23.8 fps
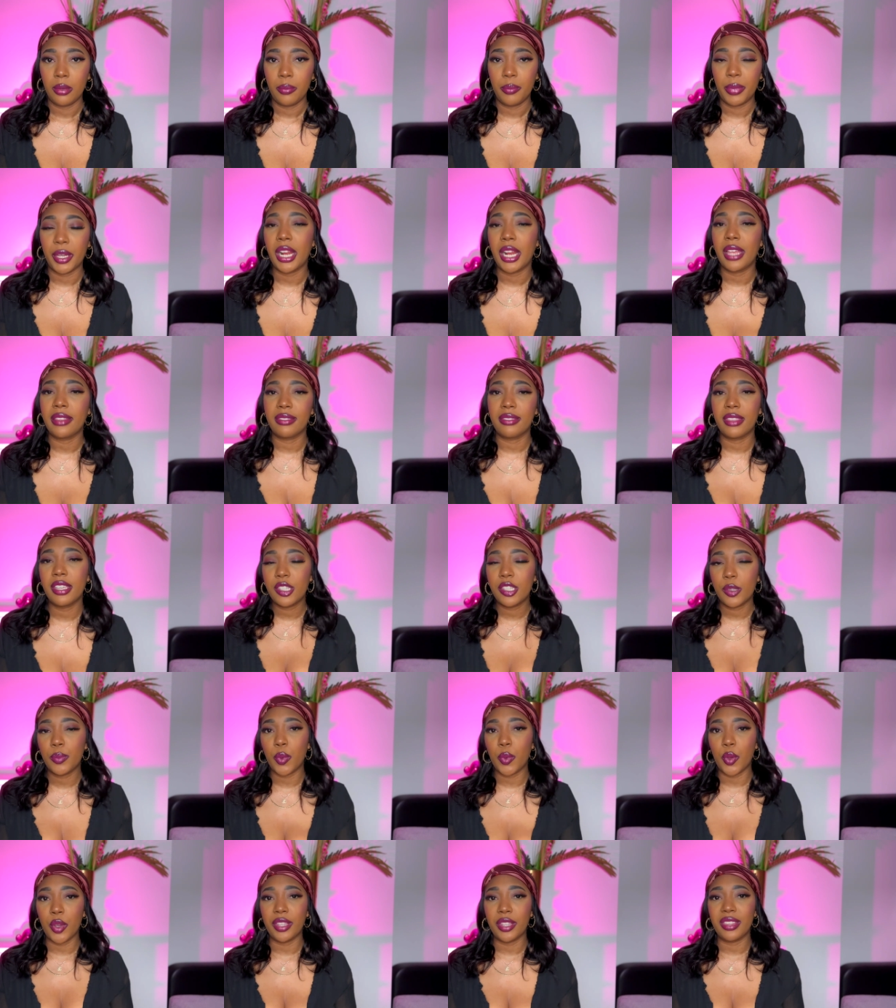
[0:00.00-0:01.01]
But at this
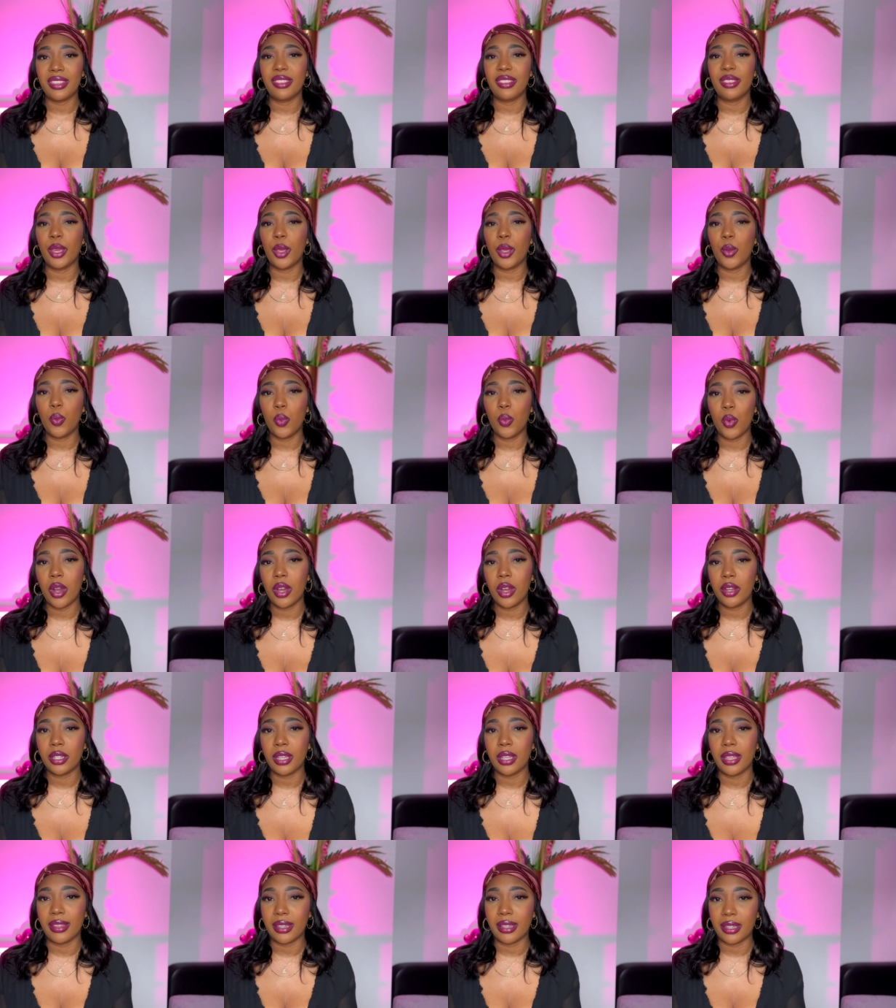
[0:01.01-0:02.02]
point, they
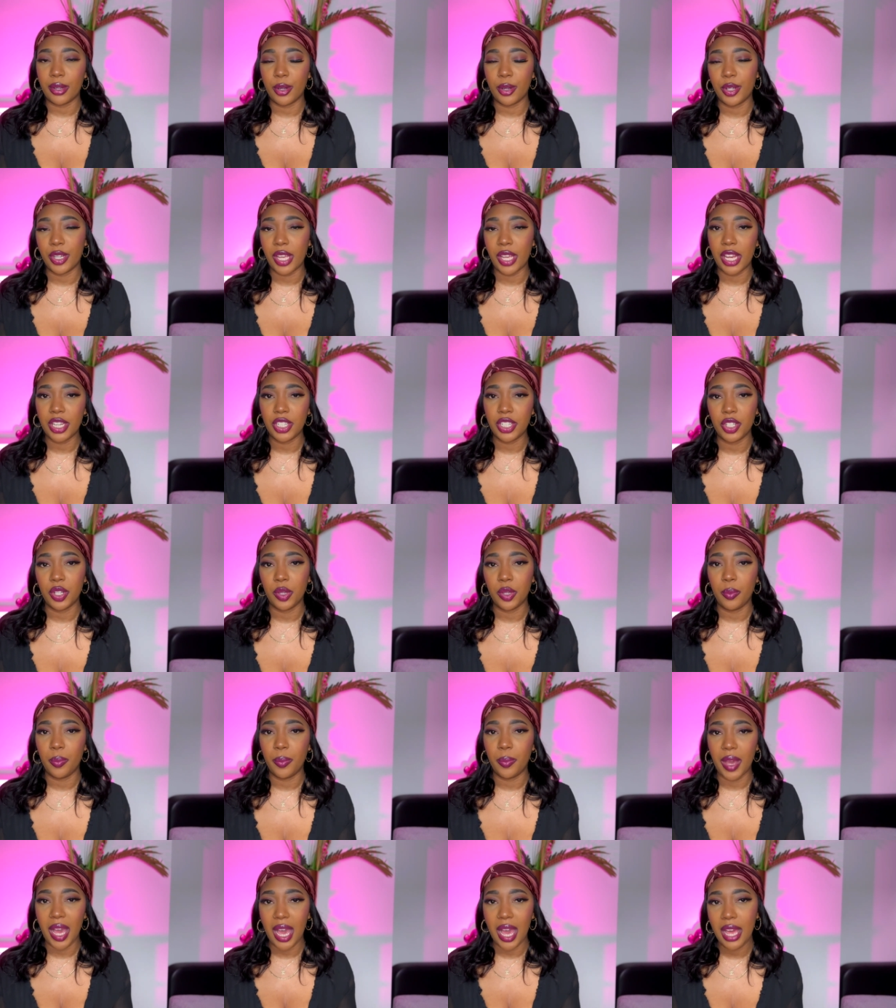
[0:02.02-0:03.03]
want the
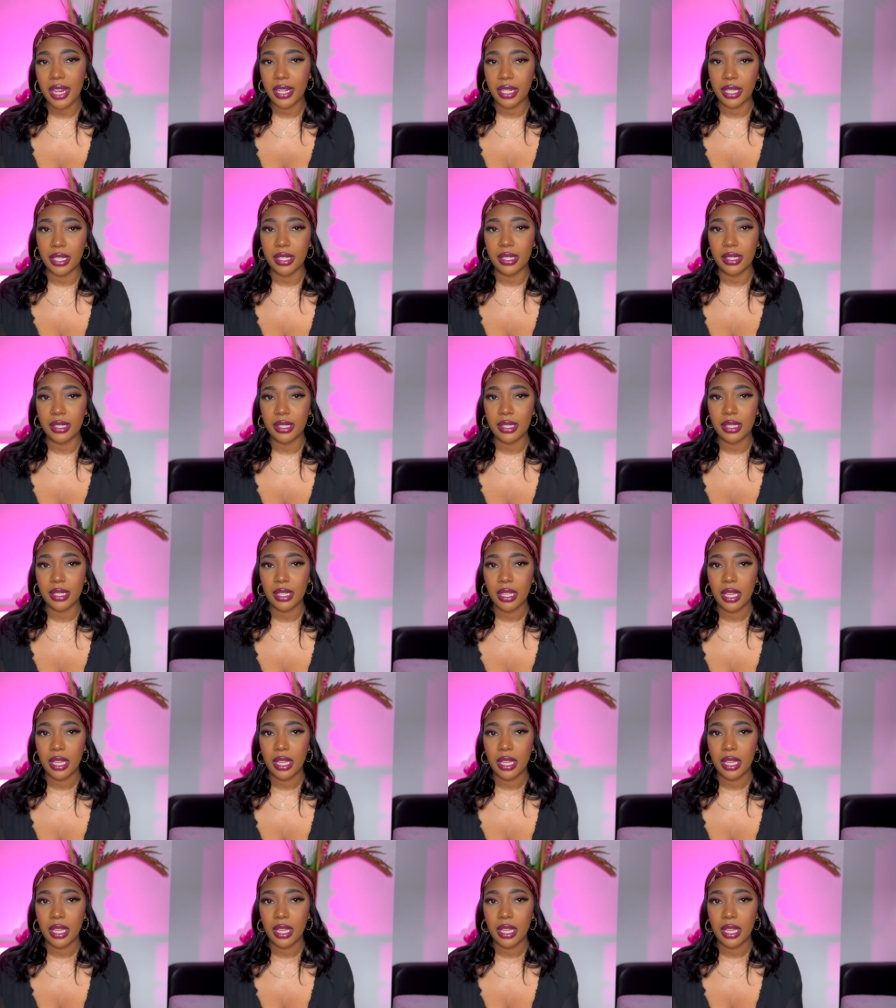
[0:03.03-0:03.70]
Kardashian bodies.